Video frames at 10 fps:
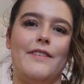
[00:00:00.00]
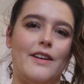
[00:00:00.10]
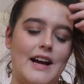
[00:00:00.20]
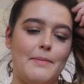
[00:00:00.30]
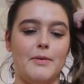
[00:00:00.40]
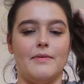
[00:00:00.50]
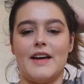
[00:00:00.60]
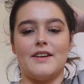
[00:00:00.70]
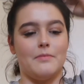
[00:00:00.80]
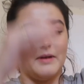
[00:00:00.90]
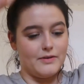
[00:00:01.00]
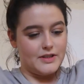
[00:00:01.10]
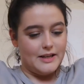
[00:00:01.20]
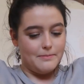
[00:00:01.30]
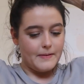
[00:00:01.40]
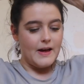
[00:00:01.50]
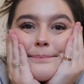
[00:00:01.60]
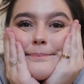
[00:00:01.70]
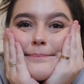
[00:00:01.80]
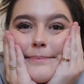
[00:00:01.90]
Very happy with that from Neon Sheep.
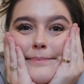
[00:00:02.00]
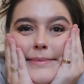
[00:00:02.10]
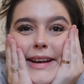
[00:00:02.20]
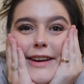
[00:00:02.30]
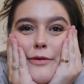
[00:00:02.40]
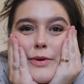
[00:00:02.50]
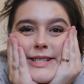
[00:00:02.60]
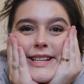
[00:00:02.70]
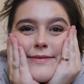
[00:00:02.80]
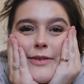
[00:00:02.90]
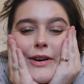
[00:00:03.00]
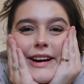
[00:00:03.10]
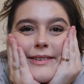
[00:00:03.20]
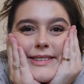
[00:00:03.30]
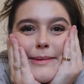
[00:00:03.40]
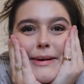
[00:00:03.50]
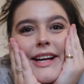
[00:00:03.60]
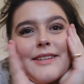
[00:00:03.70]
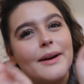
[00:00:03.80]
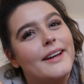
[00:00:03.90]
Thank you for watching this vlog, and I'll see you in my
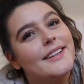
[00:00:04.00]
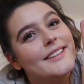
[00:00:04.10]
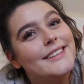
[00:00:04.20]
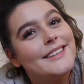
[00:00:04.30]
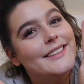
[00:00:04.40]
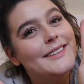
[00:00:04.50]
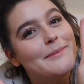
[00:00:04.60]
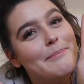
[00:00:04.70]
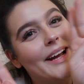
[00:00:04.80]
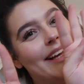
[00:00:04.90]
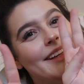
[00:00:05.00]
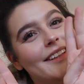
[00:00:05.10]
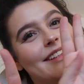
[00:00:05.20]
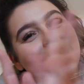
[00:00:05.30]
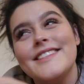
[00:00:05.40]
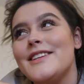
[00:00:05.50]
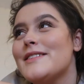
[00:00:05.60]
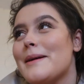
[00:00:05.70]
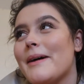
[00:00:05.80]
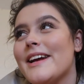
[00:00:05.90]
next one. Bye. Bye.
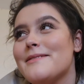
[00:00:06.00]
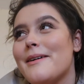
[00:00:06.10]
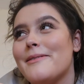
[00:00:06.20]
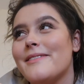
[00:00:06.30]
You say bye as well.